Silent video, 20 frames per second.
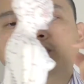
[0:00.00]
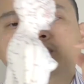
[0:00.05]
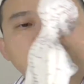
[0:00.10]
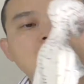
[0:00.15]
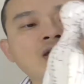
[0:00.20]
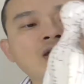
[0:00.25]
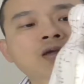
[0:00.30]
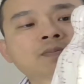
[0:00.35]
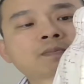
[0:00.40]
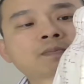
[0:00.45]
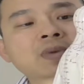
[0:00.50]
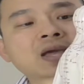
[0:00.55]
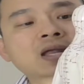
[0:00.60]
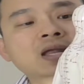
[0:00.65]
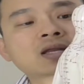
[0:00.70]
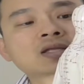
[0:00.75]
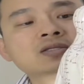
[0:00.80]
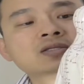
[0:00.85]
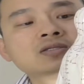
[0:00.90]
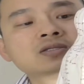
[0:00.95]
can
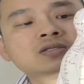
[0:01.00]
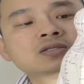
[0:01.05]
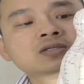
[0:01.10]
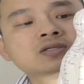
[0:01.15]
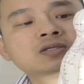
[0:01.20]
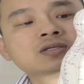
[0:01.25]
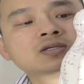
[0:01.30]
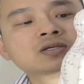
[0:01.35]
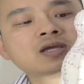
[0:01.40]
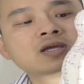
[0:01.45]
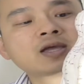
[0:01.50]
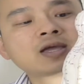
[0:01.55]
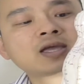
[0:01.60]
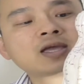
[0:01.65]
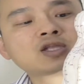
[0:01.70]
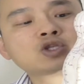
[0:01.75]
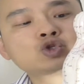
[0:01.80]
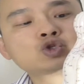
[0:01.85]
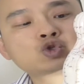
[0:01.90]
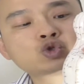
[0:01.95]
balance
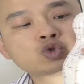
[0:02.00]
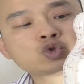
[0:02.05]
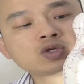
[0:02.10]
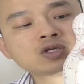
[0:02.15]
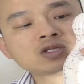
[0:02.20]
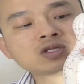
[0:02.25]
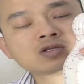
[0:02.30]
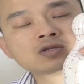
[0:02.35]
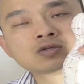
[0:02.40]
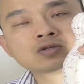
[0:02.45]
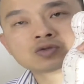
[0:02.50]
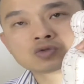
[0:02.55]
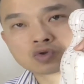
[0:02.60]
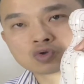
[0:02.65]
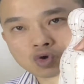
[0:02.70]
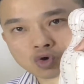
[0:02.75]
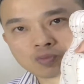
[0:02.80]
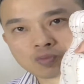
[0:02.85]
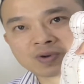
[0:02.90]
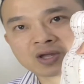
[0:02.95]
and treat
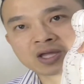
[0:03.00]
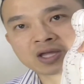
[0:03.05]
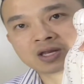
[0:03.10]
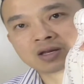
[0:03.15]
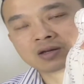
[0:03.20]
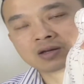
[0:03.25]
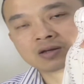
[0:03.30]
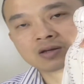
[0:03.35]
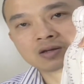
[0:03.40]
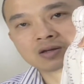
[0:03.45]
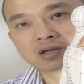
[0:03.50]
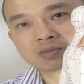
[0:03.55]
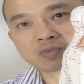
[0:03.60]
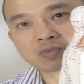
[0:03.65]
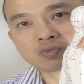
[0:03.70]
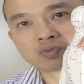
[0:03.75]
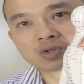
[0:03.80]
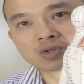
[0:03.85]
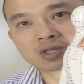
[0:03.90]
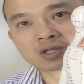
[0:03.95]
gallbladder
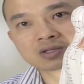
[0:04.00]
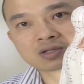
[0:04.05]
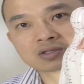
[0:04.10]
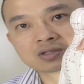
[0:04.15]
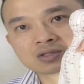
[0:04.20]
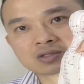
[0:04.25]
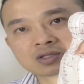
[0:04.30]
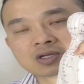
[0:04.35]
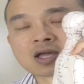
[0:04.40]
meridians.